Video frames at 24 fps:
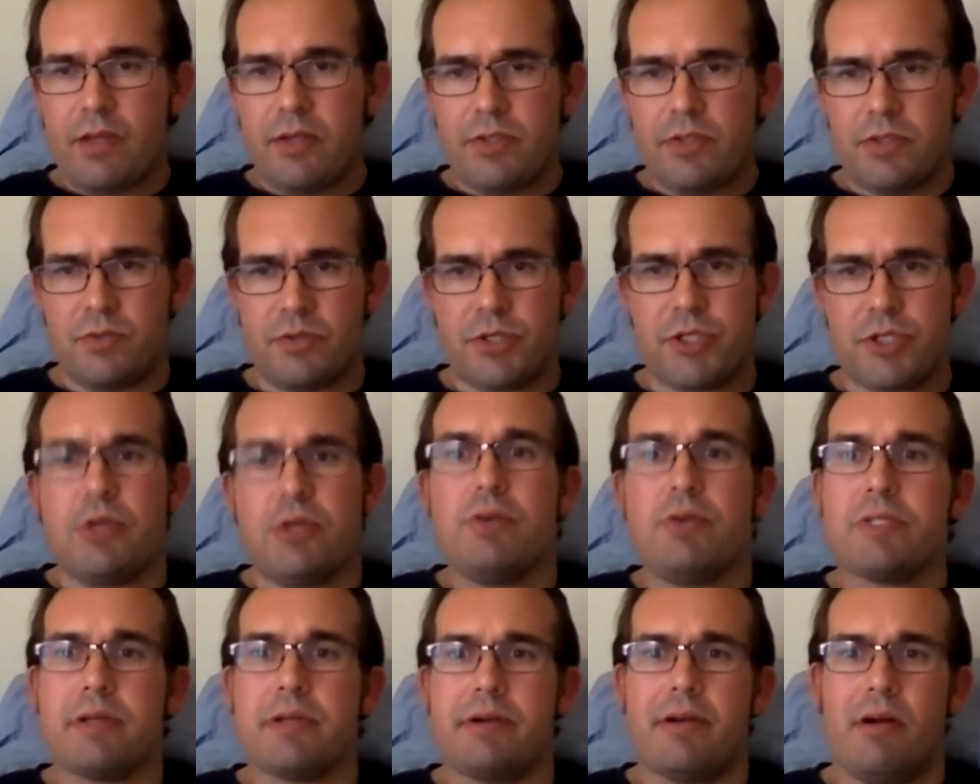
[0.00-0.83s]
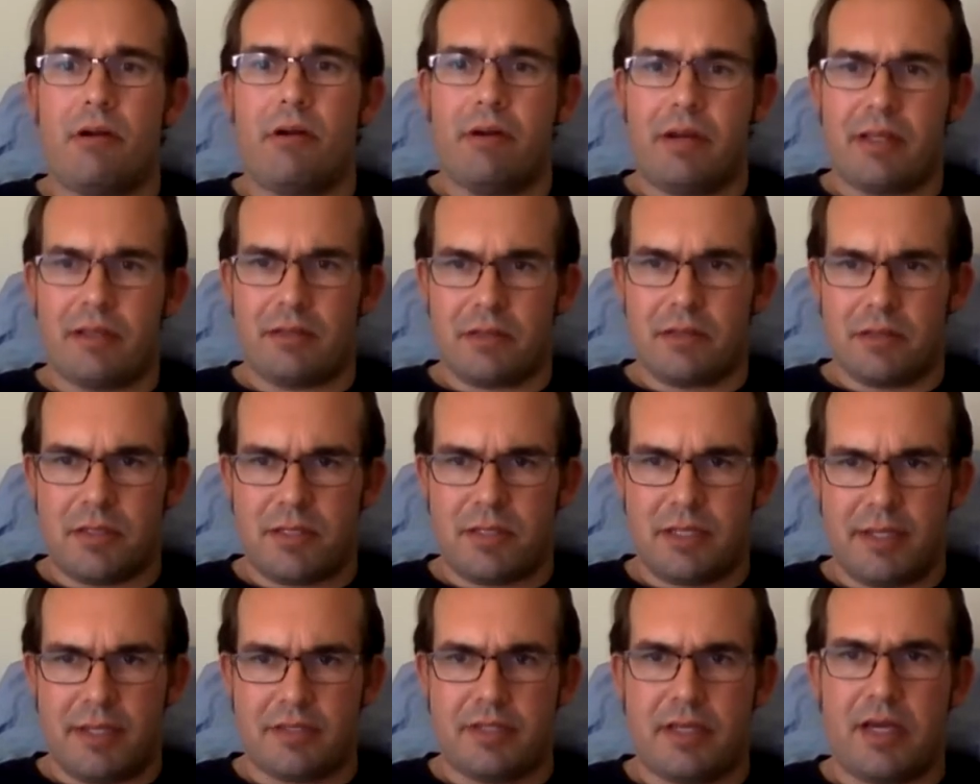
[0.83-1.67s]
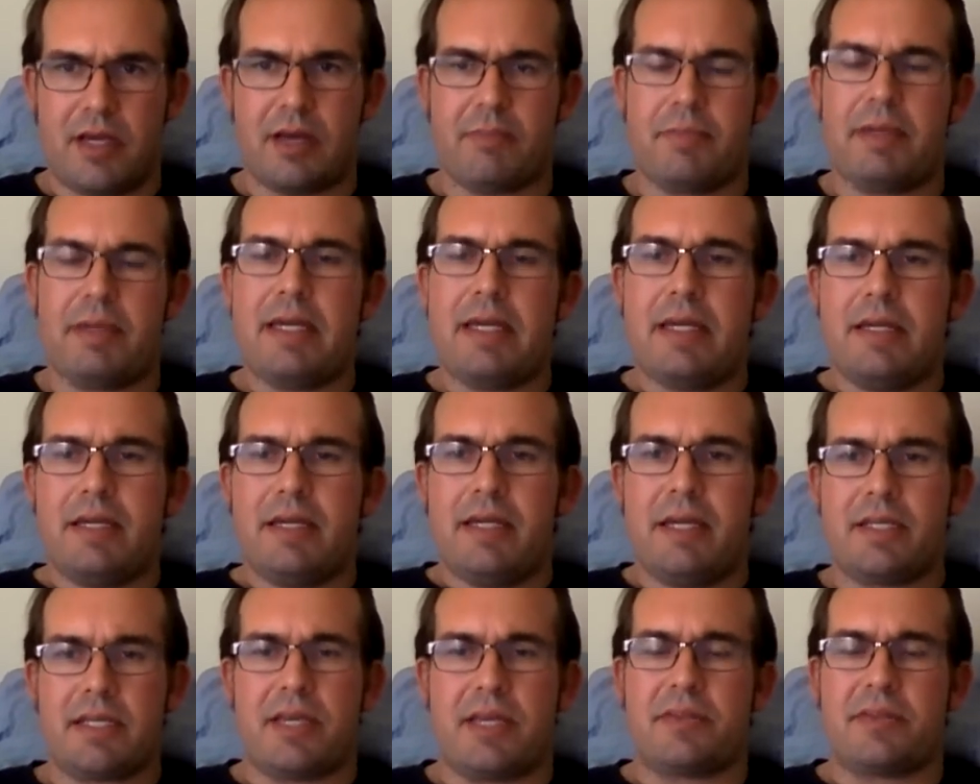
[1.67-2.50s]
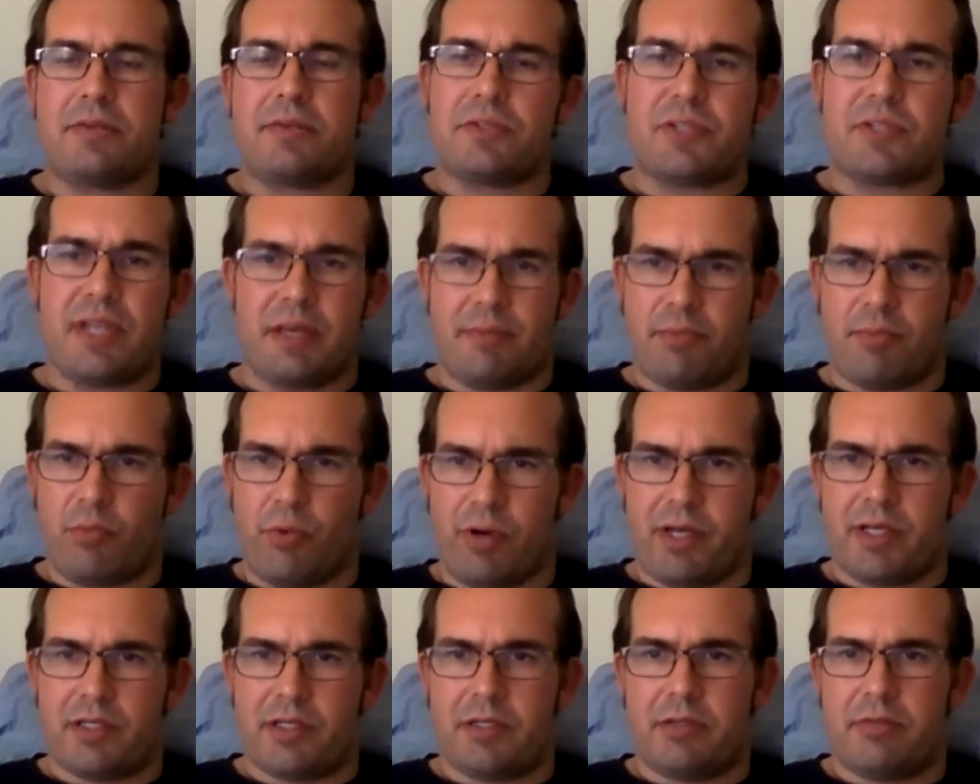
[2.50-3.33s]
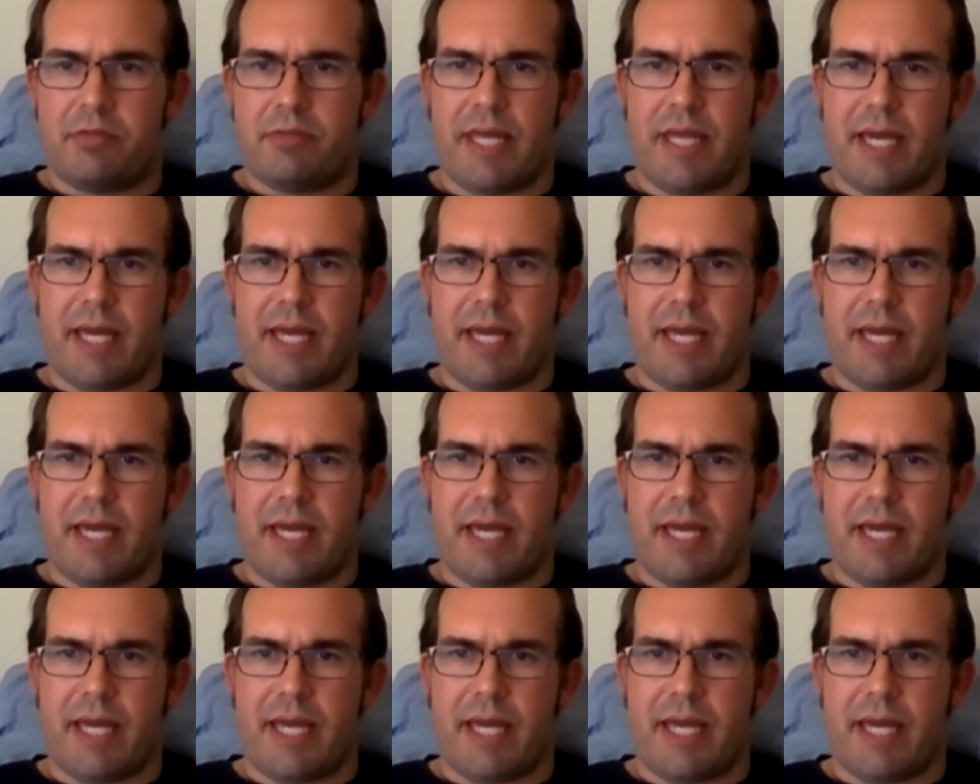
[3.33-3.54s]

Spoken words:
So it shows how he already sets up his ethical standpoint,